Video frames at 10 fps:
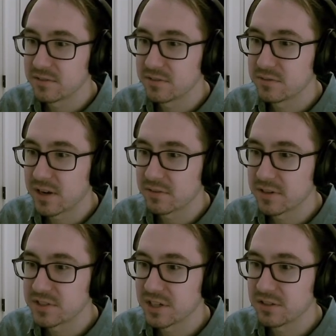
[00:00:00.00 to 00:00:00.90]
Dragon
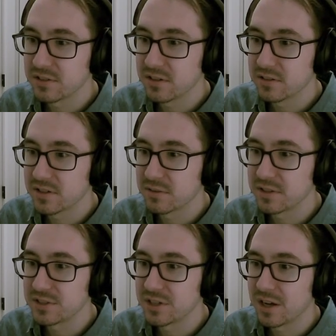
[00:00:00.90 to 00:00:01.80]
Rage Channeler, Death Rage
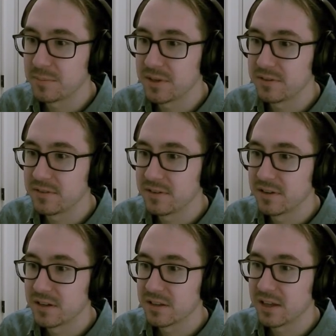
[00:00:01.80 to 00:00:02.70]
Shaman,
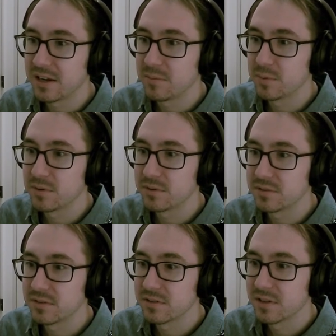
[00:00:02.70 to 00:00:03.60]
Lightning
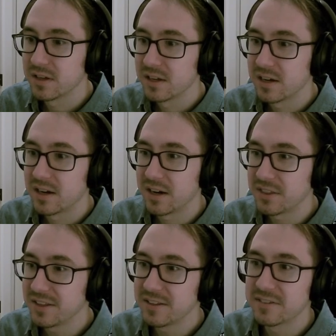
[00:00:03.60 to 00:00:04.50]
Bolt. I
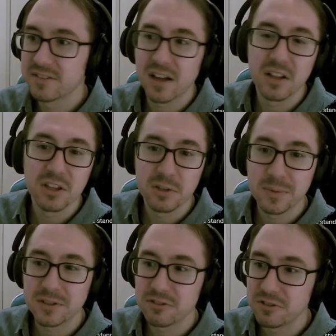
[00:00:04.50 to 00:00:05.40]
think it's a little
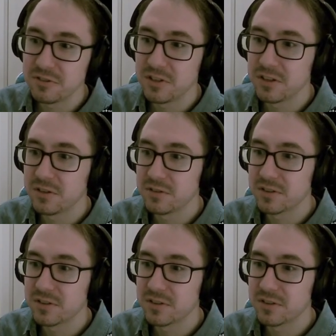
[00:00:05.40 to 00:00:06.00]
bit too cute.